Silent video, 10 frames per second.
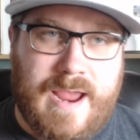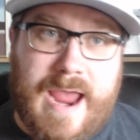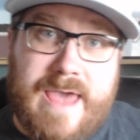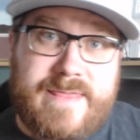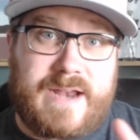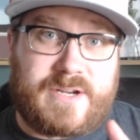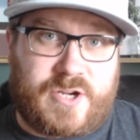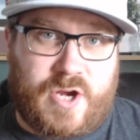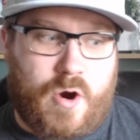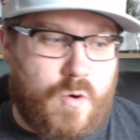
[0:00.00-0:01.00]
and then
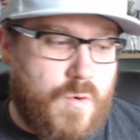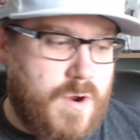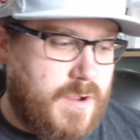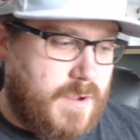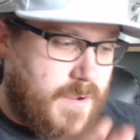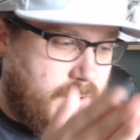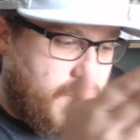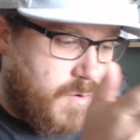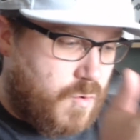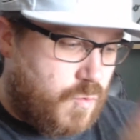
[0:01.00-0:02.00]
go
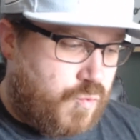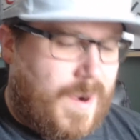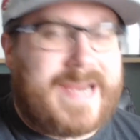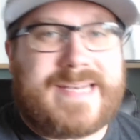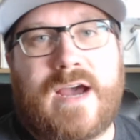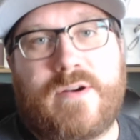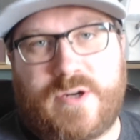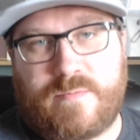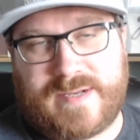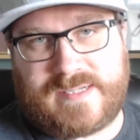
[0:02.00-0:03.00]
write down
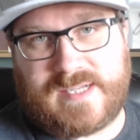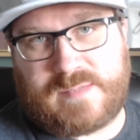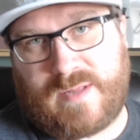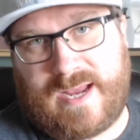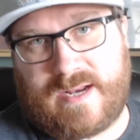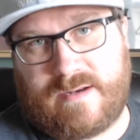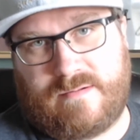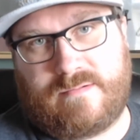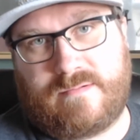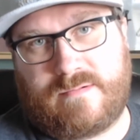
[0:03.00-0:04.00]
your business plan.
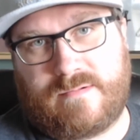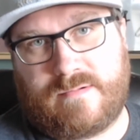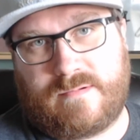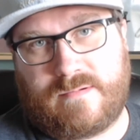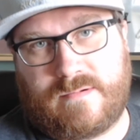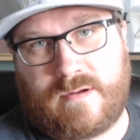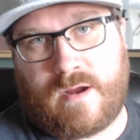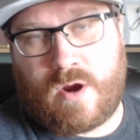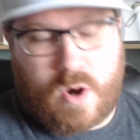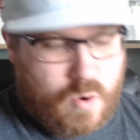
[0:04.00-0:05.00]

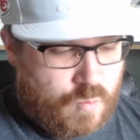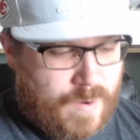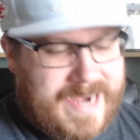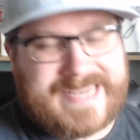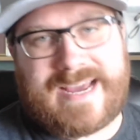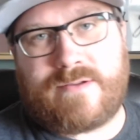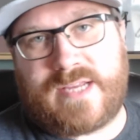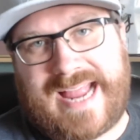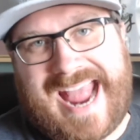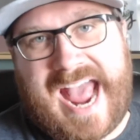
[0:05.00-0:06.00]
Write down
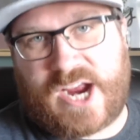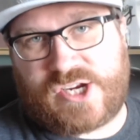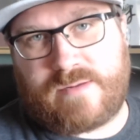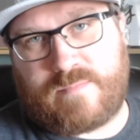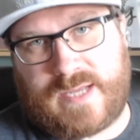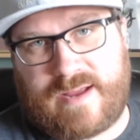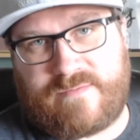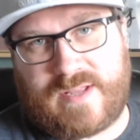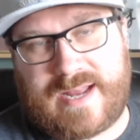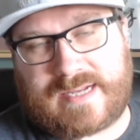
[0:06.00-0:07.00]
the action plan
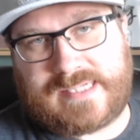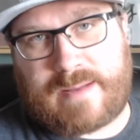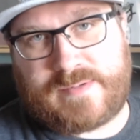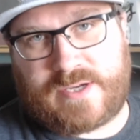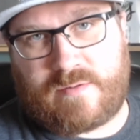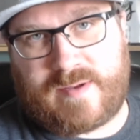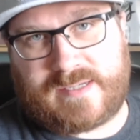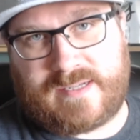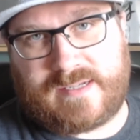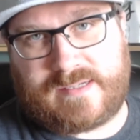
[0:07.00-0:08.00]
for the next steps of your
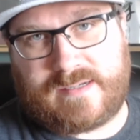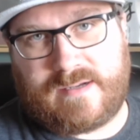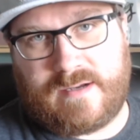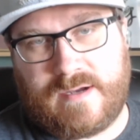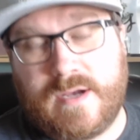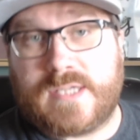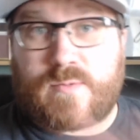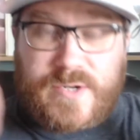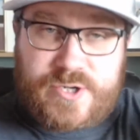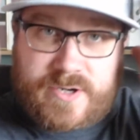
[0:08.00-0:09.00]
business. So
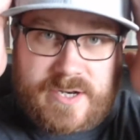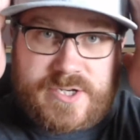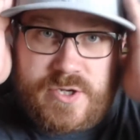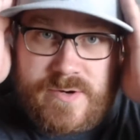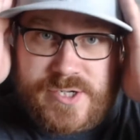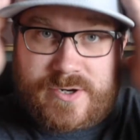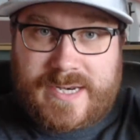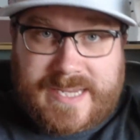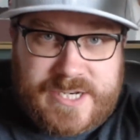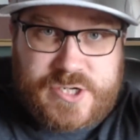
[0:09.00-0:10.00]
what you're going to do is you're going
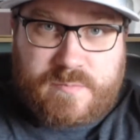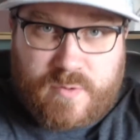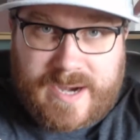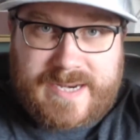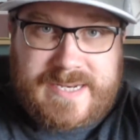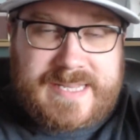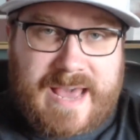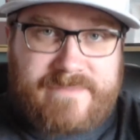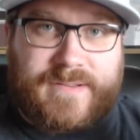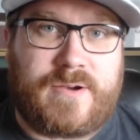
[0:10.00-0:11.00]
to get your brain into
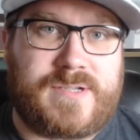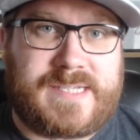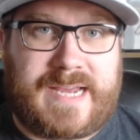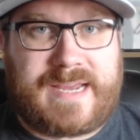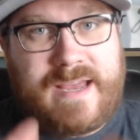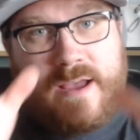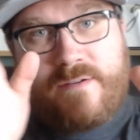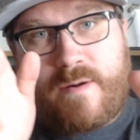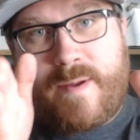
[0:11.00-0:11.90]
that flow state from